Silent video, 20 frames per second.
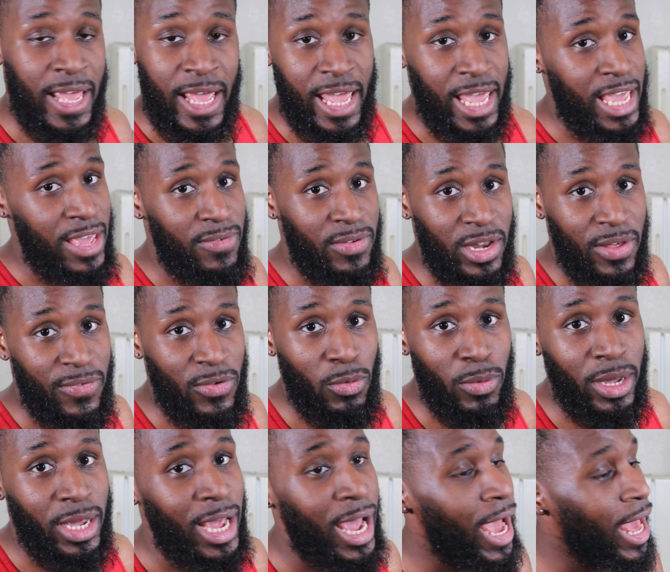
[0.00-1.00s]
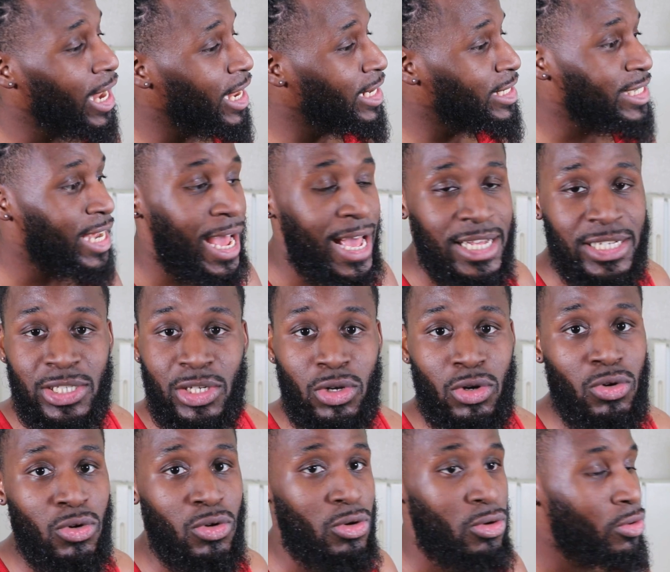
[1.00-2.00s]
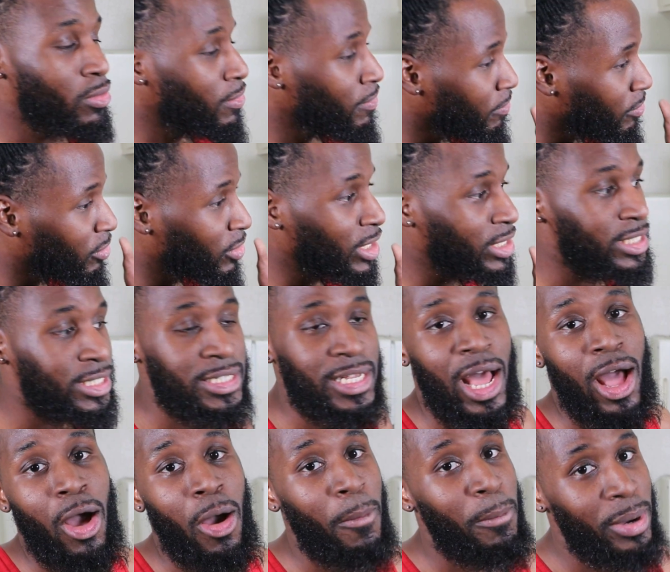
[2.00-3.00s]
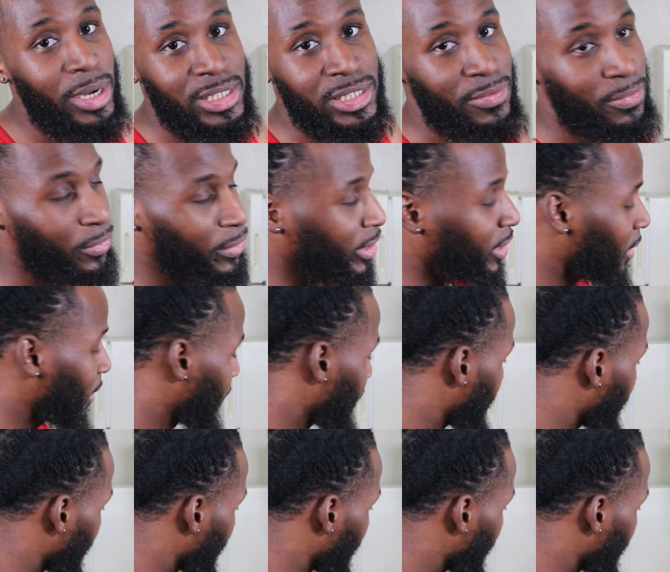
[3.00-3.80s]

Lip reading: Even if you in college, high school, this is all budget friendly.